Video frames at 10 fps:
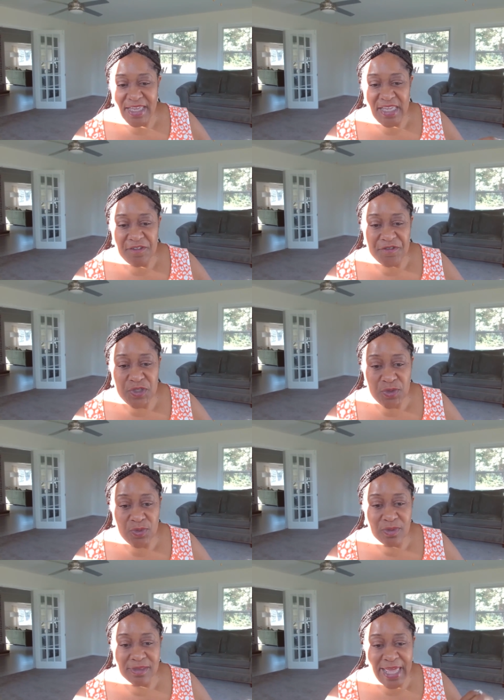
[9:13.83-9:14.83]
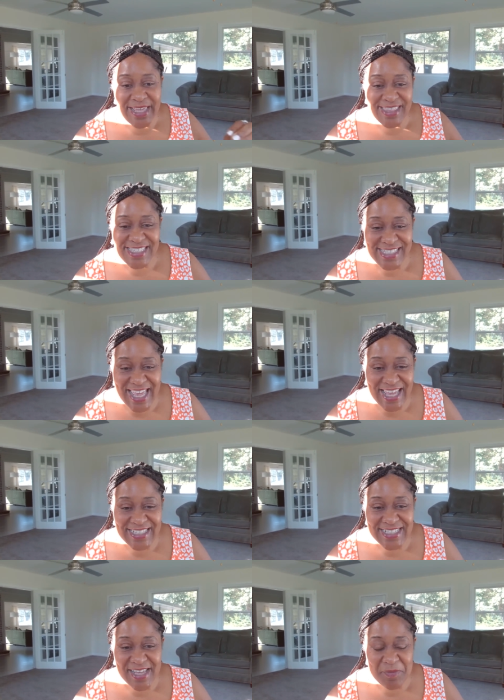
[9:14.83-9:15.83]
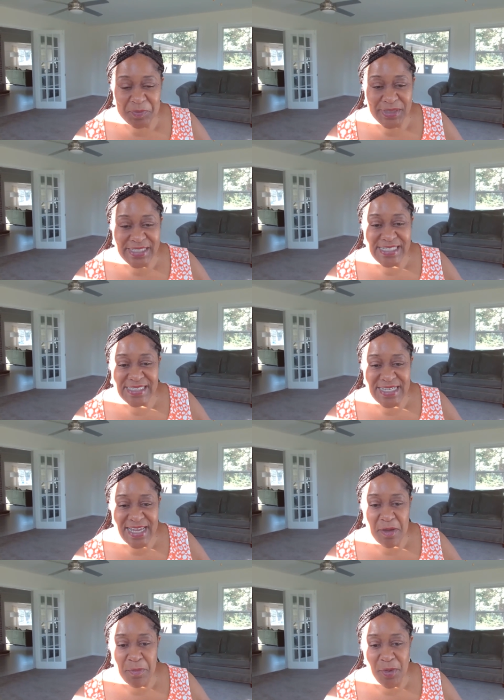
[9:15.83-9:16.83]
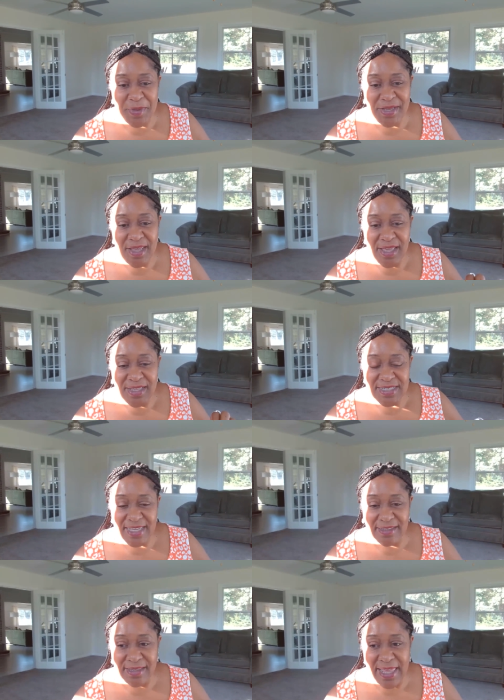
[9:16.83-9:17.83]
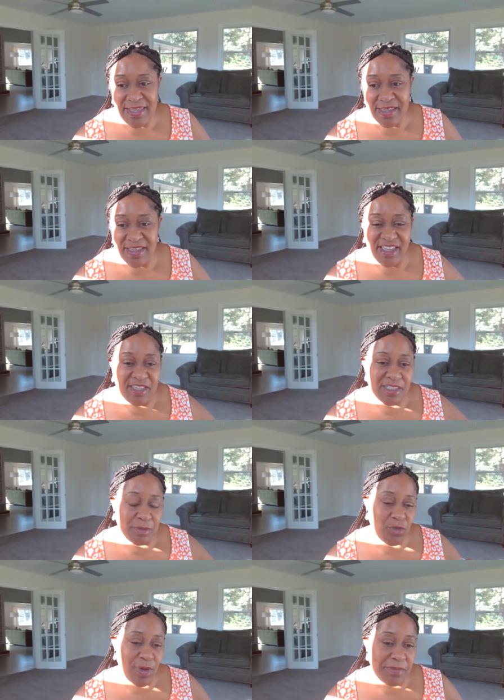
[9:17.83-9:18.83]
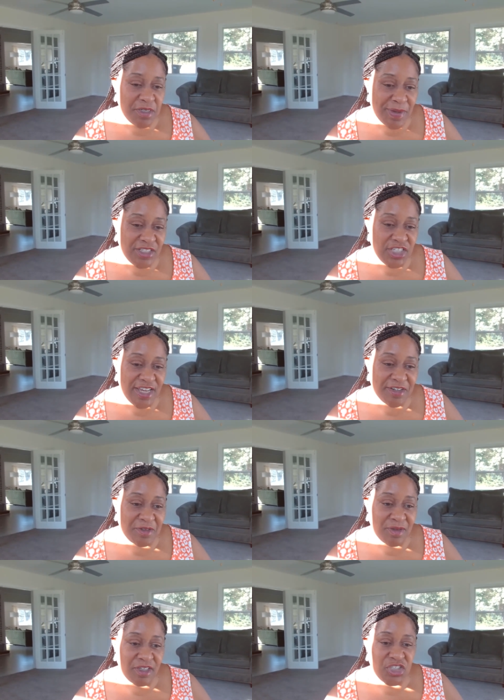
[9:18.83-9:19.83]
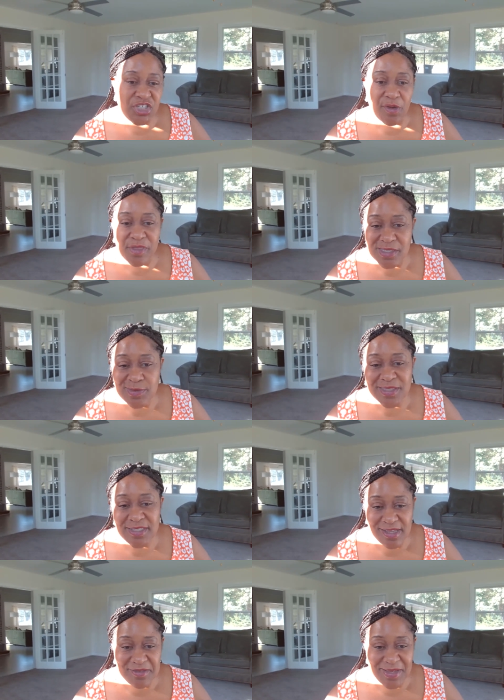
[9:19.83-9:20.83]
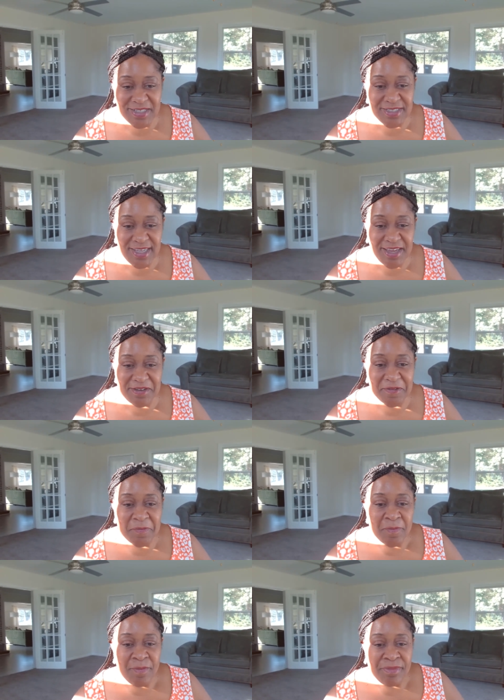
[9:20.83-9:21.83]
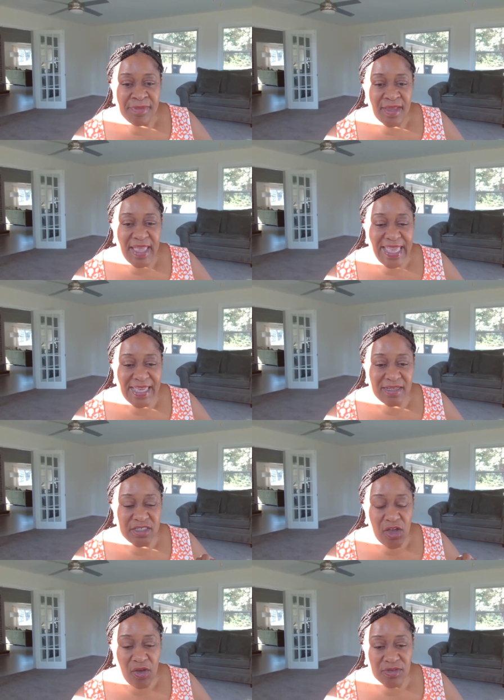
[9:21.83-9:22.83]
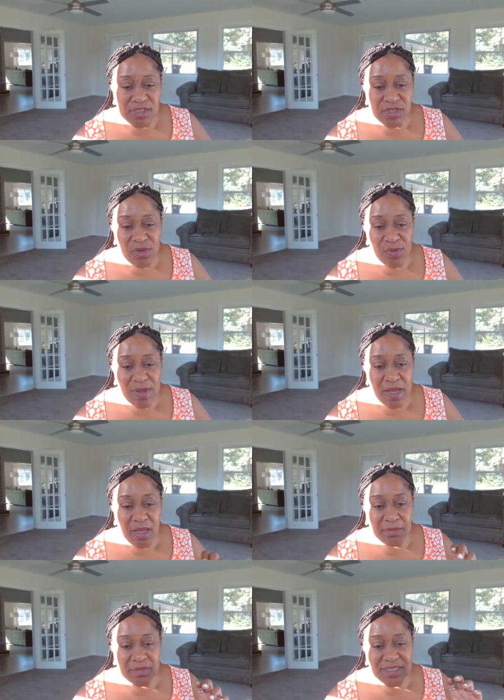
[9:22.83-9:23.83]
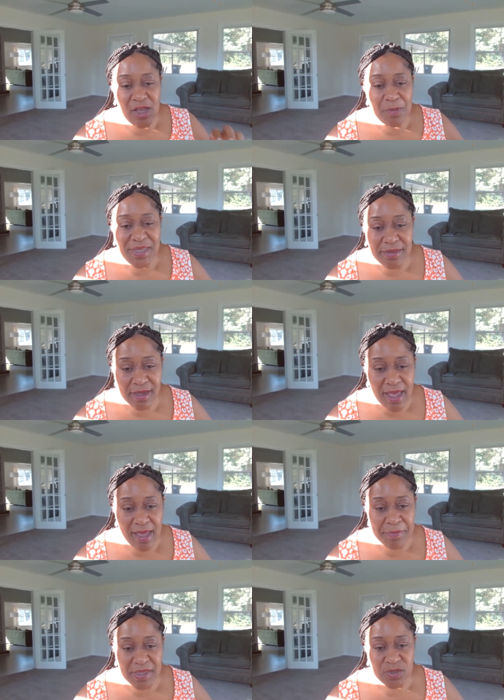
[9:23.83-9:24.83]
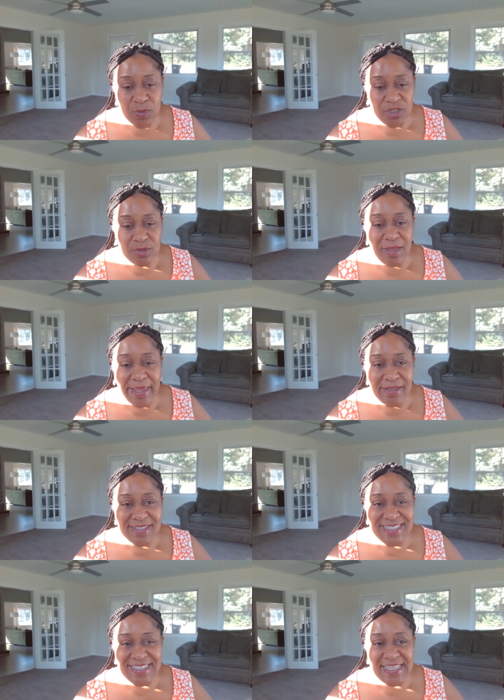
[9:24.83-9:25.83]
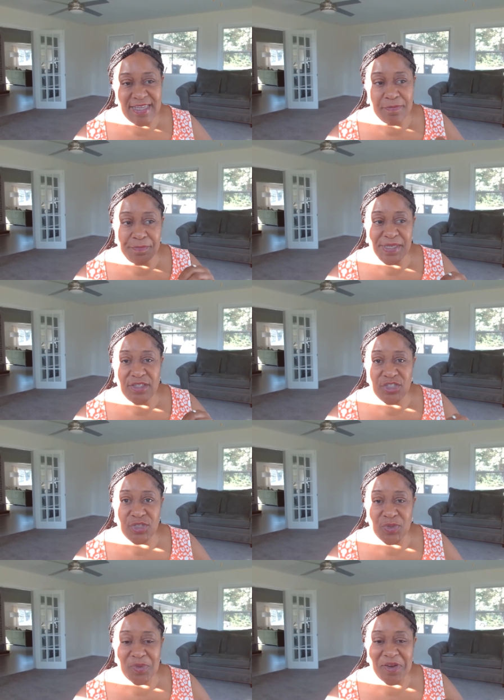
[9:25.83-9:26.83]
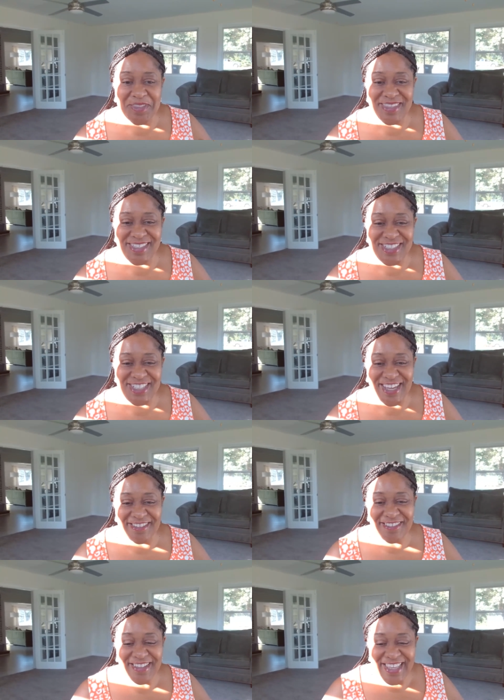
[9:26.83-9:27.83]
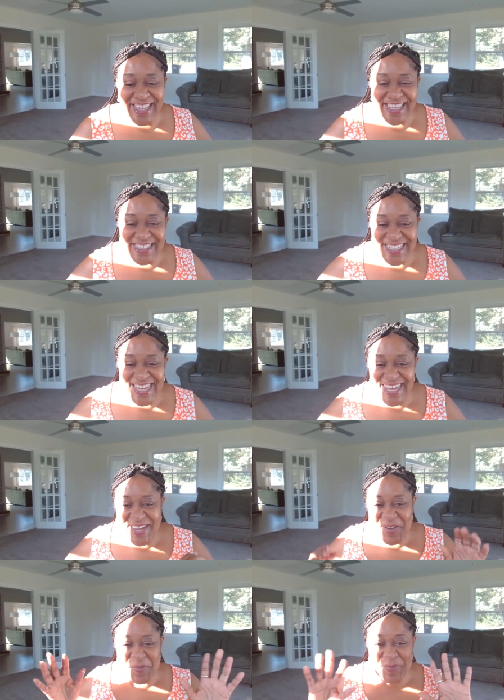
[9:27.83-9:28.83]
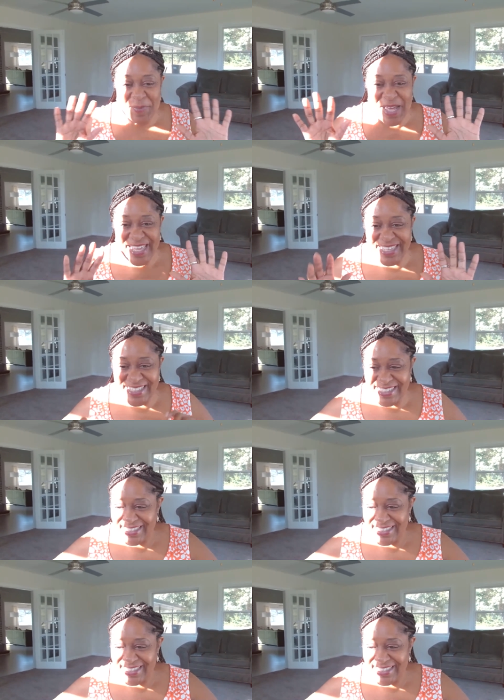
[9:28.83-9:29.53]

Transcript: If you like this content, please take a moment to hit like, subscribe to my channel, share this with another educator, and also tell me in the comments what you'd like to see me do on this channel. Take care. Bye-bye.